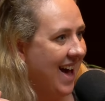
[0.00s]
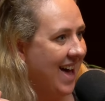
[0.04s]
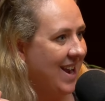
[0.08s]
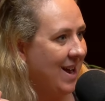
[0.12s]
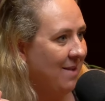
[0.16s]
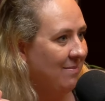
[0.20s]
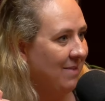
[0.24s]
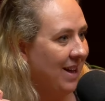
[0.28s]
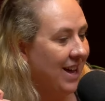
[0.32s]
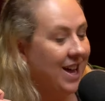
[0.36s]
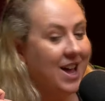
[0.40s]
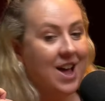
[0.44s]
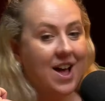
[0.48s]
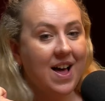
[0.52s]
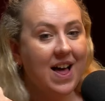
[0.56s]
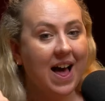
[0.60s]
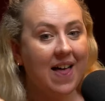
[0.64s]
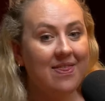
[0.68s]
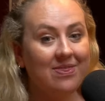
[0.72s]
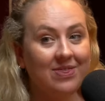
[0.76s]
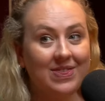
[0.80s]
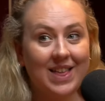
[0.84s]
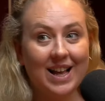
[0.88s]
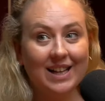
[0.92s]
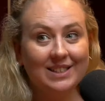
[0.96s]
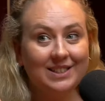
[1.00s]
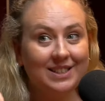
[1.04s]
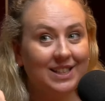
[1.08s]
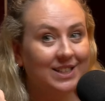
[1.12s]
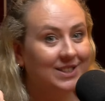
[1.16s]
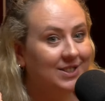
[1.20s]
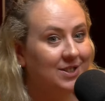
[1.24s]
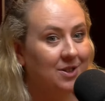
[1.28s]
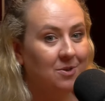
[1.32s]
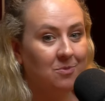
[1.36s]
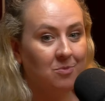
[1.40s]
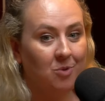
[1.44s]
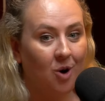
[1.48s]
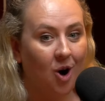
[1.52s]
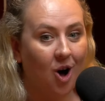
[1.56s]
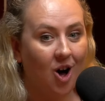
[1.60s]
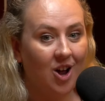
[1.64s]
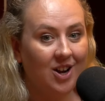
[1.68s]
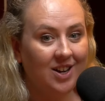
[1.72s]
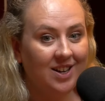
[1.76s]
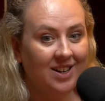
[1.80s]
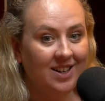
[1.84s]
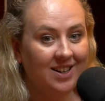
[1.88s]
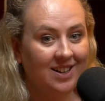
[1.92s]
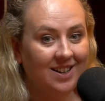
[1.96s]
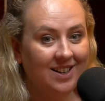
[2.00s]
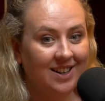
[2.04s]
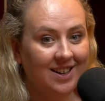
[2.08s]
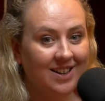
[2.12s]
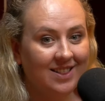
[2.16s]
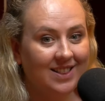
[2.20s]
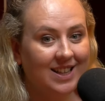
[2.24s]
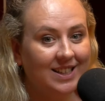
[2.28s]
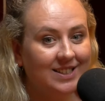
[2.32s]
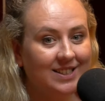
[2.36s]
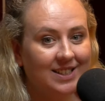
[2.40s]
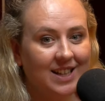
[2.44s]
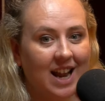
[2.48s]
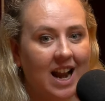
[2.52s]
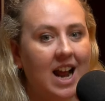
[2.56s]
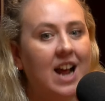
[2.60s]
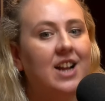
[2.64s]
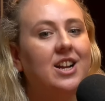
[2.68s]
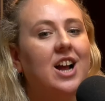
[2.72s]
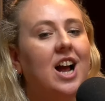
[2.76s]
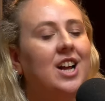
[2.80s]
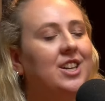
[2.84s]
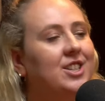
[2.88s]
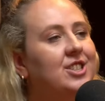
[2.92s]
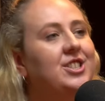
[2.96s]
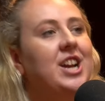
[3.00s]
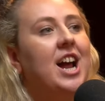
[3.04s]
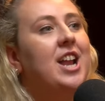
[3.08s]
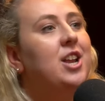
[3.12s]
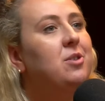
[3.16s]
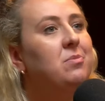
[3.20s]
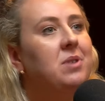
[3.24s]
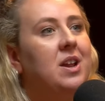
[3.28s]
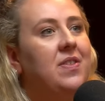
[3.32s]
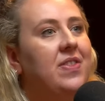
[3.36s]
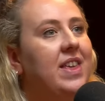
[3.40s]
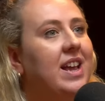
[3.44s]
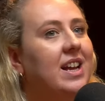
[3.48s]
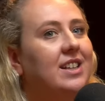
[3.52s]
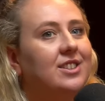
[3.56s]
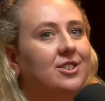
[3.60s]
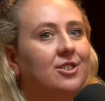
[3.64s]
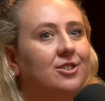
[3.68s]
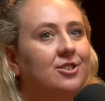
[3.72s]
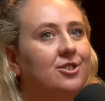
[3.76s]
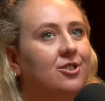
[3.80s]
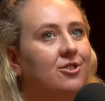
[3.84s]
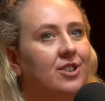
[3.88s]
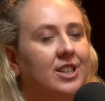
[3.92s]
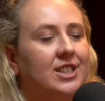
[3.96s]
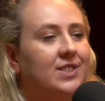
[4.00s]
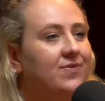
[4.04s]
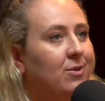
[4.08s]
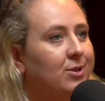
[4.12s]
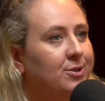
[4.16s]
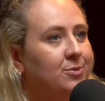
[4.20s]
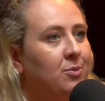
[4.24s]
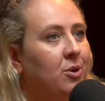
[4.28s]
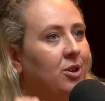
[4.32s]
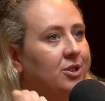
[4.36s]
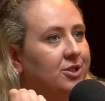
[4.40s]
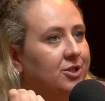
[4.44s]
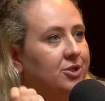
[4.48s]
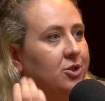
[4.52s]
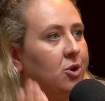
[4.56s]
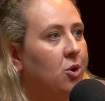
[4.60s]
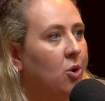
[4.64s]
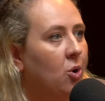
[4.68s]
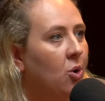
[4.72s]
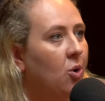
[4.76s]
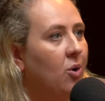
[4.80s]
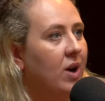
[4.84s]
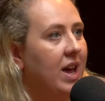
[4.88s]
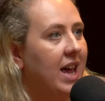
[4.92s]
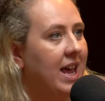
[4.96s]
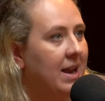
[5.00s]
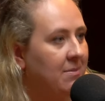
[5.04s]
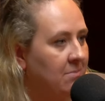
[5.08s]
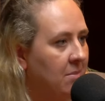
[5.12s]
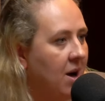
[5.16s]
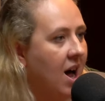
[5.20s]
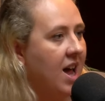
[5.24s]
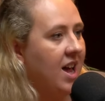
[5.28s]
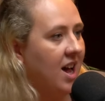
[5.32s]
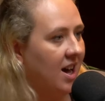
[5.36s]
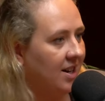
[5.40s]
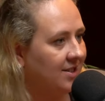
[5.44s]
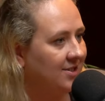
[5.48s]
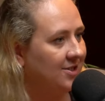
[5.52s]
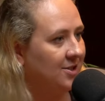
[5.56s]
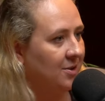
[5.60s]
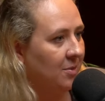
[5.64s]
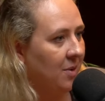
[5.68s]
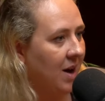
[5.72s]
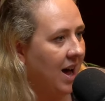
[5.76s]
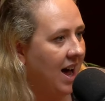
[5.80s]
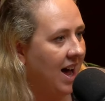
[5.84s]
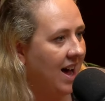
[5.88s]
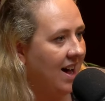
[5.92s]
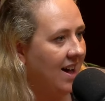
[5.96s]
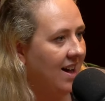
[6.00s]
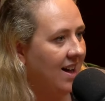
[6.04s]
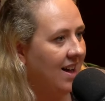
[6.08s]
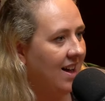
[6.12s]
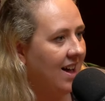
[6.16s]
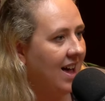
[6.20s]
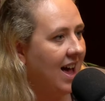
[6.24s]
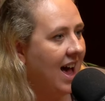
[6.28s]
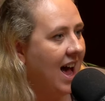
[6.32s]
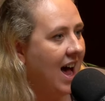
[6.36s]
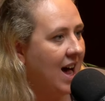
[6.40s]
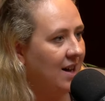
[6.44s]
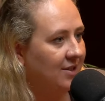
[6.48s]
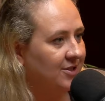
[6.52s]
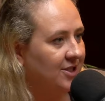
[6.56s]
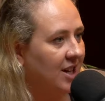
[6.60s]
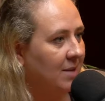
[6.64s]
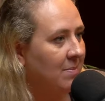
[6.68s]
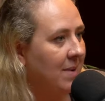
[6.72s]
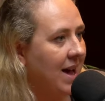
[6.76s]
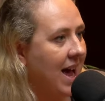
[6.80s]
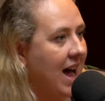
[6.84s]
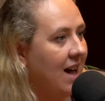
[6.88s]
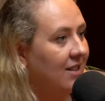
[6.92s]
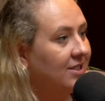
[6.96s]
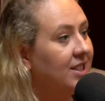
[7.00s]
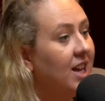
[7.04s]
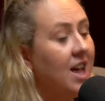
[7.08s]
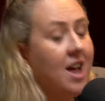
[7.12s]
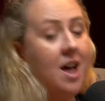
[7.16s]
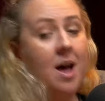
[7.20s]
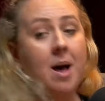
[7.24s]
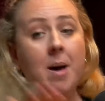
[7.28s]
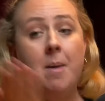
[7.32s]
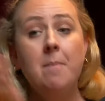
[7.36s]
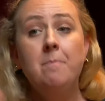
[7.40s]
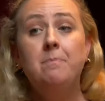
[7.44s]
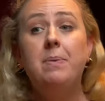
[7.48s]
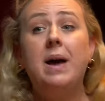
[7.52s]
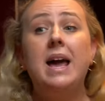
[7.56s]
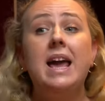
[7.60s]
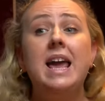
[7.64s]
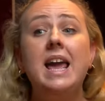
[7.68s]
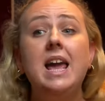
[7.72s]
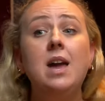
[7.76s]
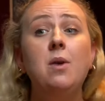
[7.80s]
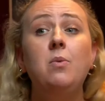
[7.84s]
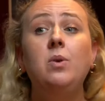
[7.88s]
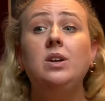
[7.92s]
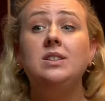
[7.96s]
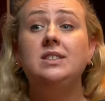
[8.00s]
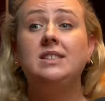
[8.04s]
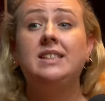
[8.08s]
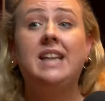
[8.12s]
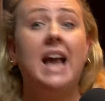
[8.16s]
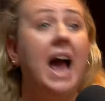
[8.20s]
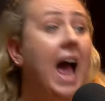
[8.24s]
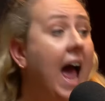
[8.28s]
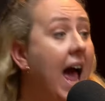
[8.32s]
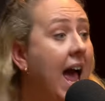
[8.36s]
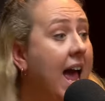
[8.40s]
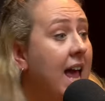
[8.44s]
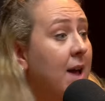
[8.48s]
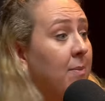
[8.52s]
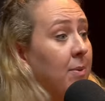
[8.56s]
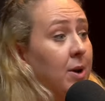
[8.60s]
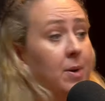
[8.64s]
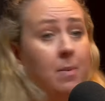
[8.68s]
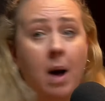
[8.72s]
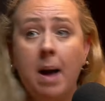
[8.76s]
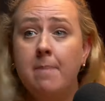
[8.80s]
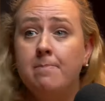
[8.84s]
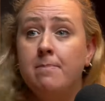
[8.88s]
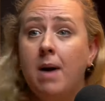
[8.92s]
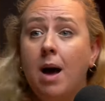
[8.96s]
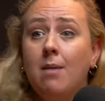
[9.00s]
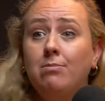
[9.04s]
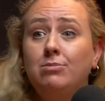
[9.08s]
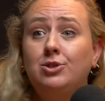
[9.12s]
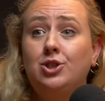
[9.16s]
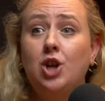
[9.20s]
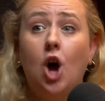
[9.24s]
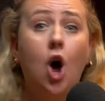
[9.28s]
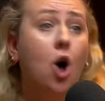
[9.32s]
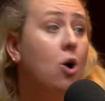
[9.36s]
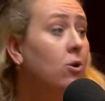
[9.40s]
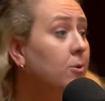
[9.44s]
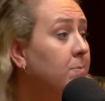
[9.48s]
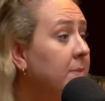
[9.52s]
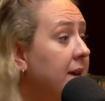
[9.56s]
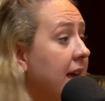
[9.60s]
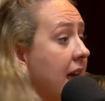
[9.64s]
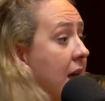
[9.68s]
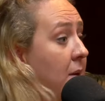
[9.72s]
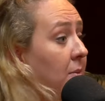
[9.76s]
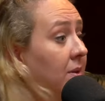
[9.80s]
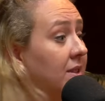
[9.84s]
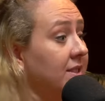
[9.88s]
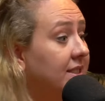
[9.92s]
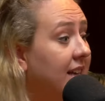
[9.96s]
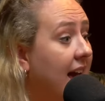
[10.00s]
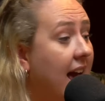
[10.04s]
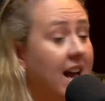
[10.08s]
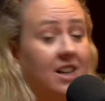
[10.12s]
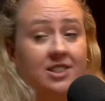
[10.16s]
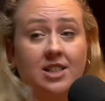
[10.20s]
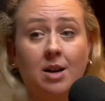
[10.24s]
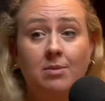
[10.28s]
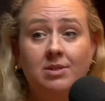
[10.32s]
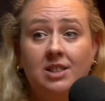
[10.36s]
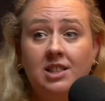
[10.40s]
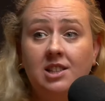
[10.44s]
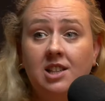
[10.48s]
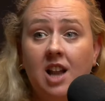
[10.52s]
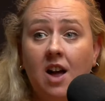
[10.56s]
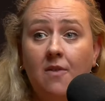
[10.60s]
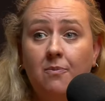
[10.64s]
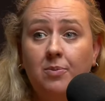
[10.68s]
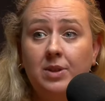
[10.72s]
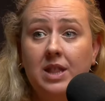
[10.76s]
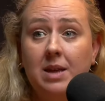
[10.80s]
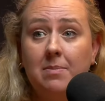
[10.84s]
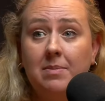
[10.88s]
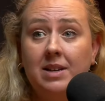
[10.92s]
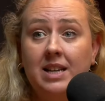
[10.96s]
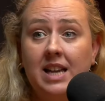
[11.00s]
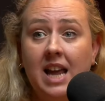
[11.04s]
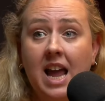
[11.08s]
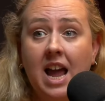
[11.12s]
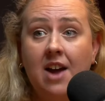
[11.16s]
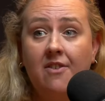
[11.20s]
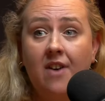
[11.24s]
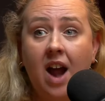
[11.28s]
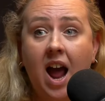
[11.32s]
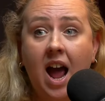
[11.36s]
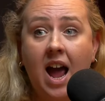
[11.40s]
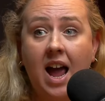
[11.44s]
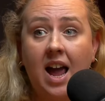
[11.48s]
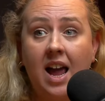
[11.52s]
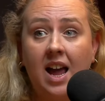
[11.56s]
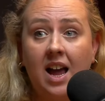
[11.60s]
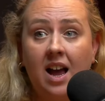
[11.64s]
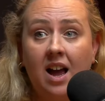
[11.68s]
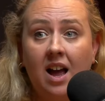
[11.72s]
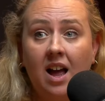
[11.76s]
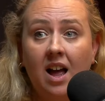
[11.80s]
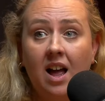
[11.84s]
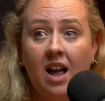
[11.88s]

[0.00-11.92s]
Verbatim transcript: and I'm like, and this is the one. This I, I genuinely think it's because Chris was once caught in my underwear outside my house. But he was uh, gay. We, my mum told me he was gay because I was in love with him in year eight.